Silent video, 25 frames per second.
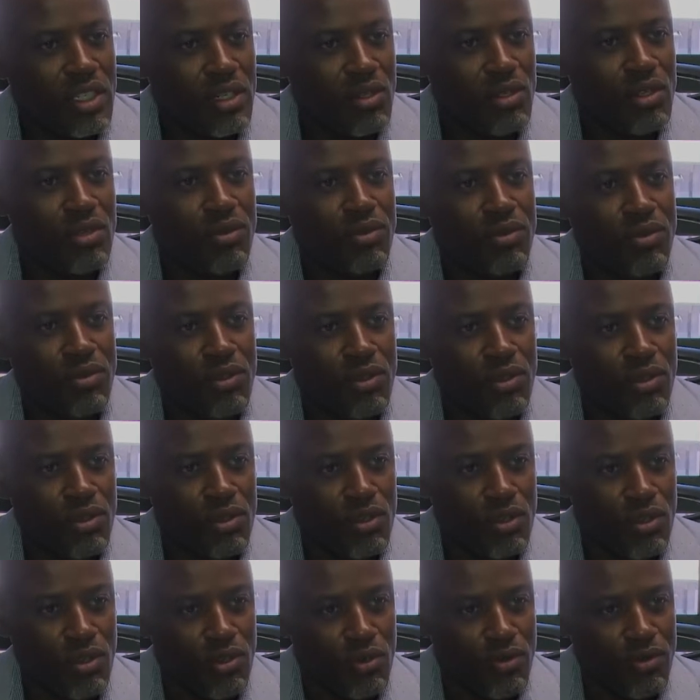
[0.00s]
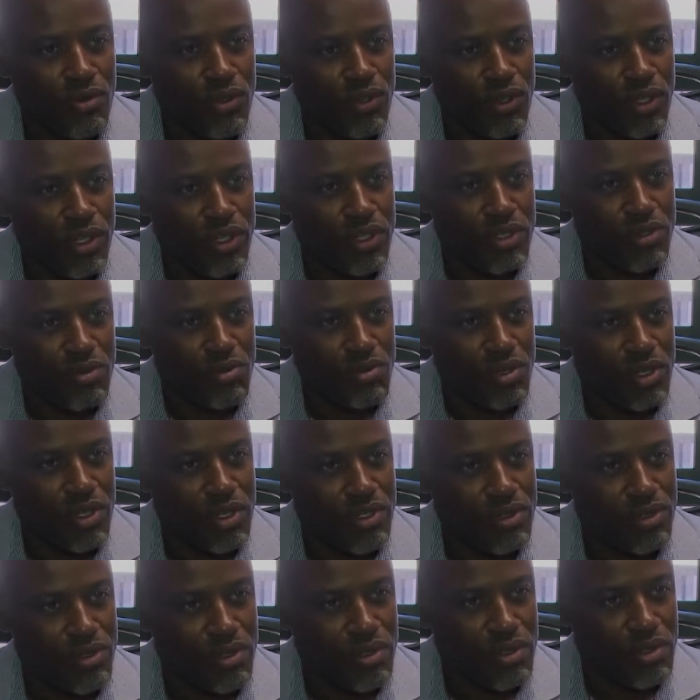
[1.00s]
our core focus
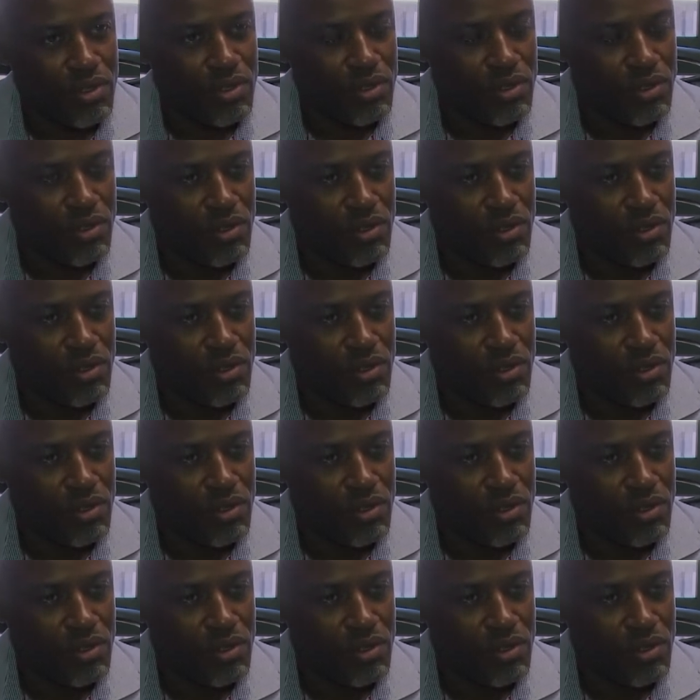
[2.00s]
was